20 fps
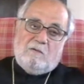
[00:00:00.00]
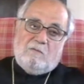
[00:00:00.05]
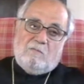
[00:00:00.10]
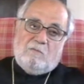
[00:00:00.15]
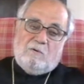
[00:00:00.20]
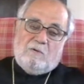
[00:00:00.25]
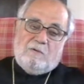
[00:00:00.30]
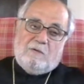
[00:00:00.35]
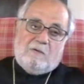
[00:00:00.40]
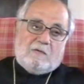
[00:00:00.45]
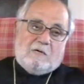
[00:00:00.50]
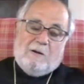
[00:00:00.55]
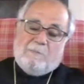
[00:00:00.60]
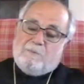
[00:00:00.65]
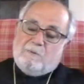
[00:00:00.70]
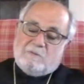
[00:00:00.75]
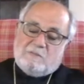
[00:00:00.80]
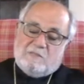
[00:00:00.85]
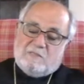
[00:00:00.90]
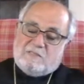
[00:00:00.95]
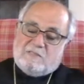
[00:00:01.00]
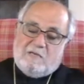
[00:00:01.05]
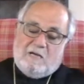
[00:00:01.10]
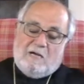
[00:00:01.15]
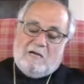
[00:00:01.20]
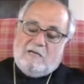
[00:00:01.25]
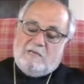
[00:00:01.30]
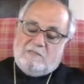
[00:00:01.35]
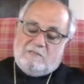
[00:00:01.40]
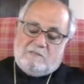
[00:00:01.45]
when a couple
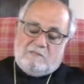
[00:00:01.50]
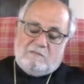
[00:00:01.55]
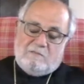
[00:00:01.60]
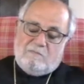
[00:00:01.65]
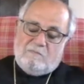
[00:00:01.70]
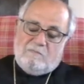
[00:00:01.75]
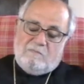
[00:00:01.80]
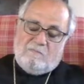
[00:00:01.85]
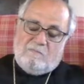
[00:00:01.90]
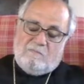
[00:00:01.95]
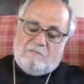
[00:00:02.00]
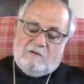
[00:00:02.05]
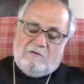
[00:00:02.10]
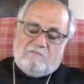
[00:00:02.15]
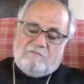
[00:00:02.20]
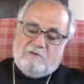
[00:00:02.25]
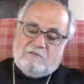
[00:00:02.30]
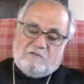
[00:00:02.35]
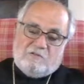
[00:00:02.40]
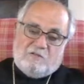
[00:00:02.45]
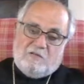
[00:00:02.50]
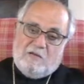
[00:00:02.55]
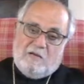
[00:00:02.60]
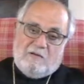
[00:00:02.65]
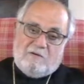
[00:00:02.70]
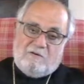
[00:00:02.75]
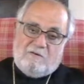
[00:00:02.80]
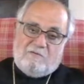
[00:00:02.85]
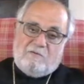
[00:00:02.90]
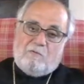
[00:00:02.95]
decides they've reached the
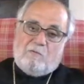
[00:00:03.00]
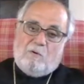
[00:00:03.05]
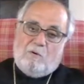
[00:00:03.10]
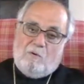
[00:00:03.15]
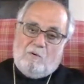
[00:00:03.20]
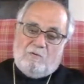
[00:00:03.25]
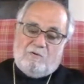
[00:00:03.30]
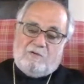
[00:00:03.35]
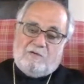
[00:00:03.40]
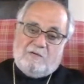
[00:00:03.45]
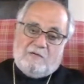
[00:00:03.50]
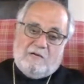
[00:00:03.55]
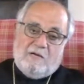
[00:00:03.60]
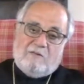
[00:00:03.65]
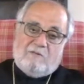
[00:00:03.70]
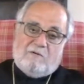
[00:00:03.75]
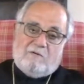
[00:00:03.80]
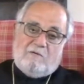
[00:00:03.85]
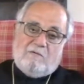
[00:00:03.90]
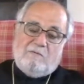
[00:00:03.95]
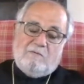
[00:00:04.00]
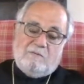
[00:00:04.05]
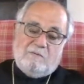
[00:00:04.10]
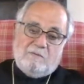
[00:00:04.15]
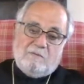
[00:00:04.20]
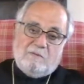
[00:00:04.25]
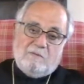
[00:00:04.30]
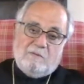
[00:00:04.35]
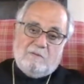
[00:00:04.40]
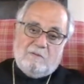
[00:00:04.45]
end of the road together
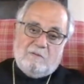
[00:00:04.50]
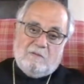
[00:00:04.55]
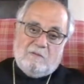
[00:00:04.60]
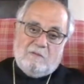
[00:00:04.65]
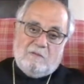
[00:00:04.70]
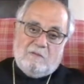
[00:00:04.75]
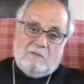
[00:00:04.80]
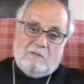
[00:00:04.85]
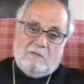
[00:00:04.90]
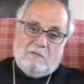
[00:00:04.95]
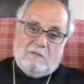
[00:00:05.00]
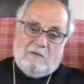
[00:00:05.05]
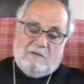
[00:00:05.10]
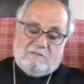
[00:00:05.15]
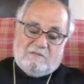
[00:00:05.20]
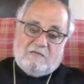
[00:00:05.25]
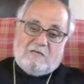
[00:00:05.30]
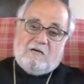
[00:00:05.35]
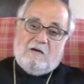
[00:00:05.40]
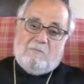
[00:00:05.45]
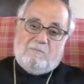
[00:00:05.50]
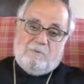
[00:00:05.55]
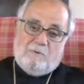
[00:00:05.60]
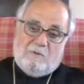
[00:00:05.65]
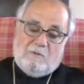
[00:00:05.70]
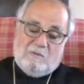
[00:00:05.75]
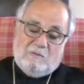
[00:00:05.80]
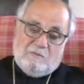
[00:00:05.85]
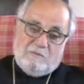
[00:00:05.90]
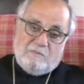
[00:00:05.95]
as a
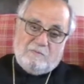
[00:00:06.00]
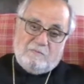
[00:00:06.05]
couple,